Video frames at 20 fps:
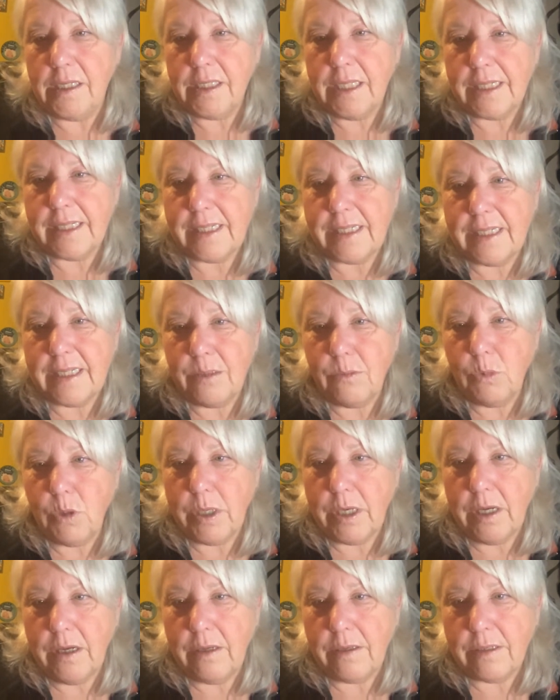Let's see,
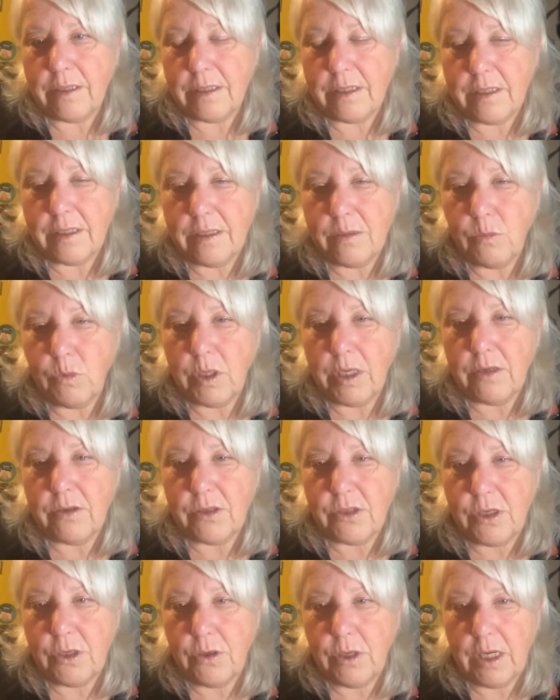what else? What
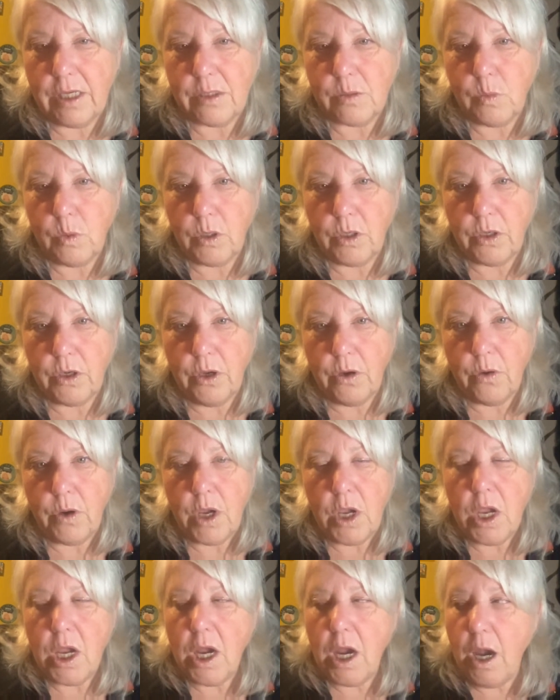else do you guys want to
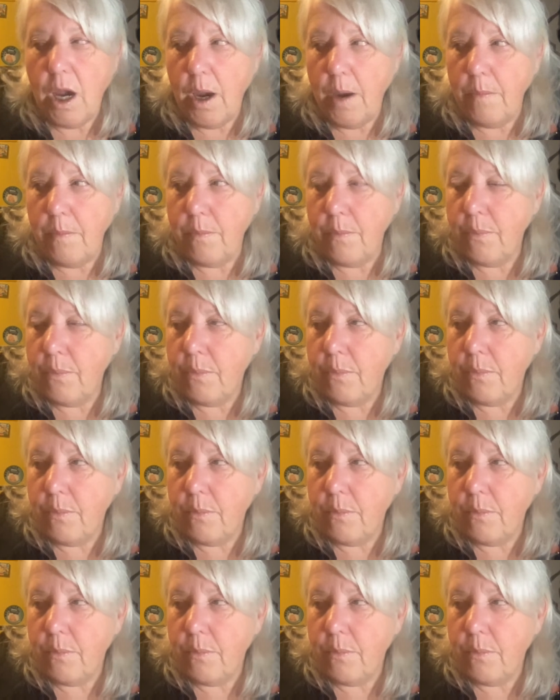know?